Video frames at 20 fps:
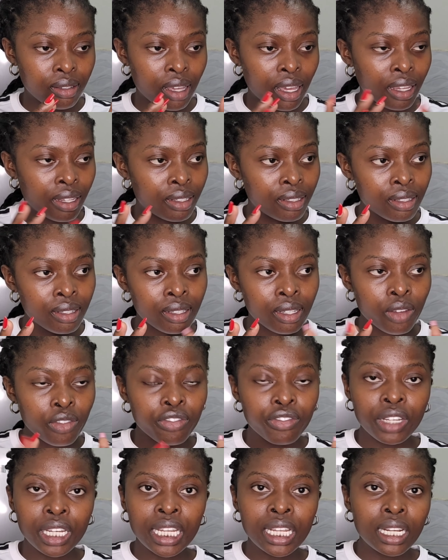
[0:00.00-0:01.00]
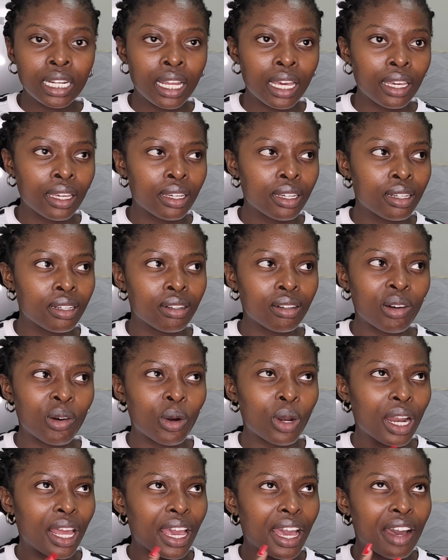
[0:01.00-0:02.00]
and feeling like
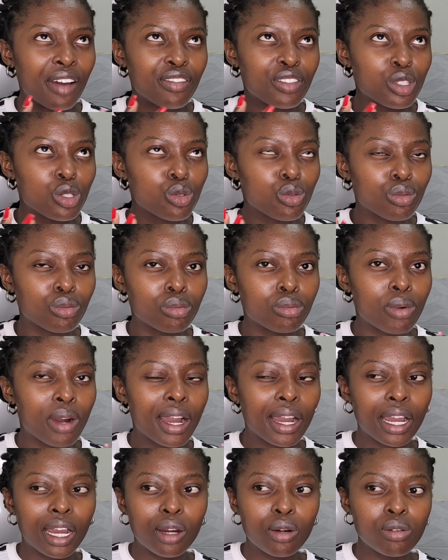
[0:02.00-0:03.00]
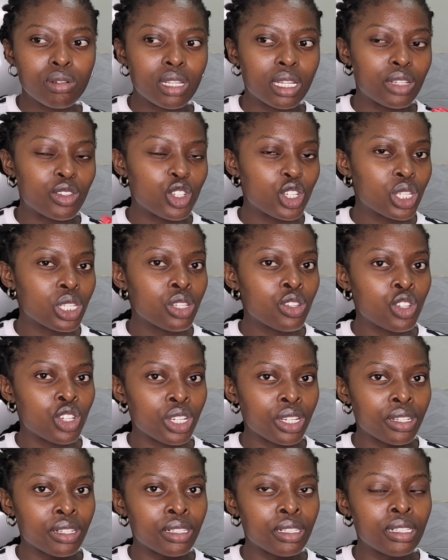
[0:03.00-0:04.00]
all I have is to work out and just
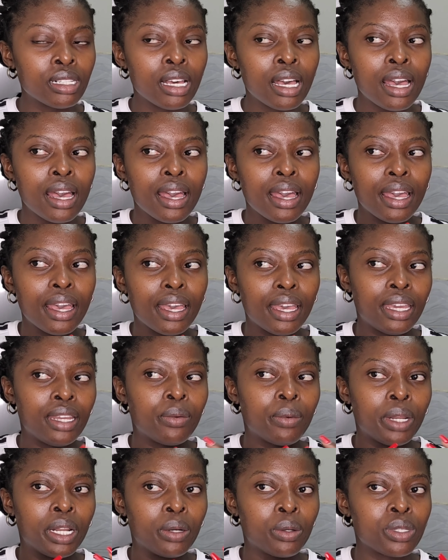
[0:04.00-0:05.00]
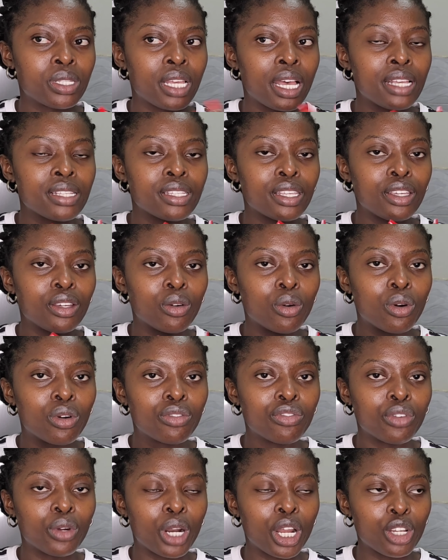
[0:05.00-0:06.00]
chill. And when I was asking
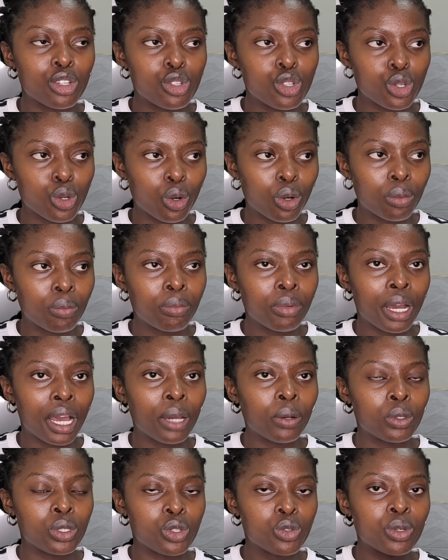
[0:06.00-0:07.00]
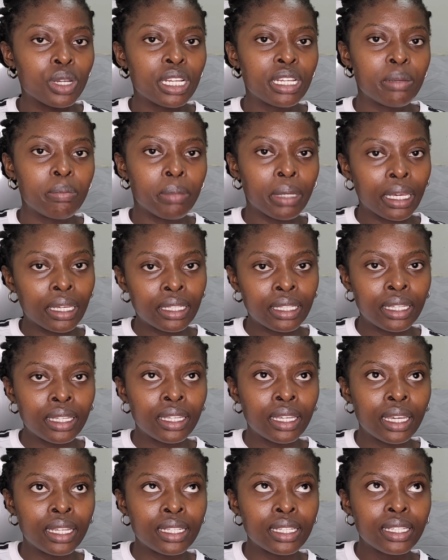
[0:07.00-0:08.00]
God for a job, I was really
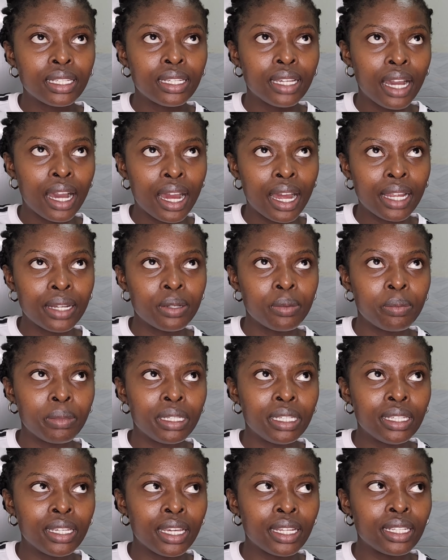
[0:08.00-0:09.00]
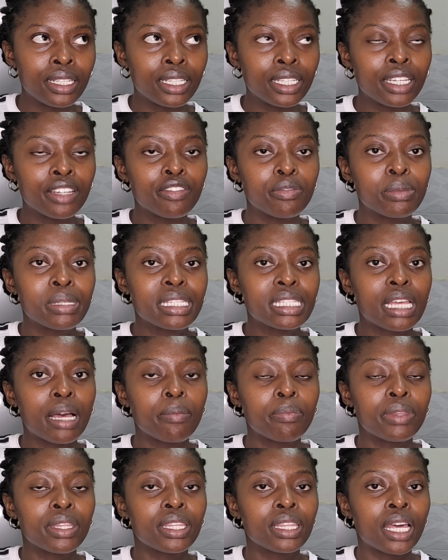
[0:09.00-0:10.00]
begging, and He heard me and He gave me
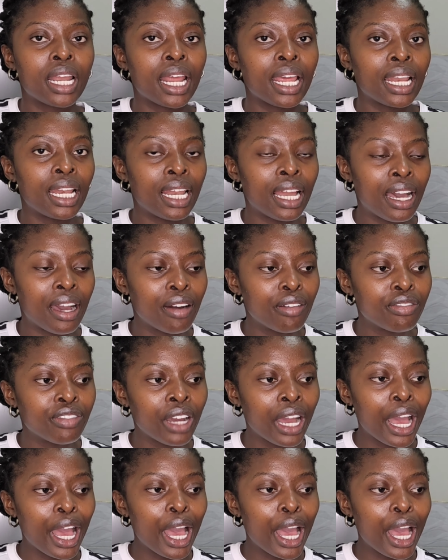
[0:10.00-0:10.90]
something that I love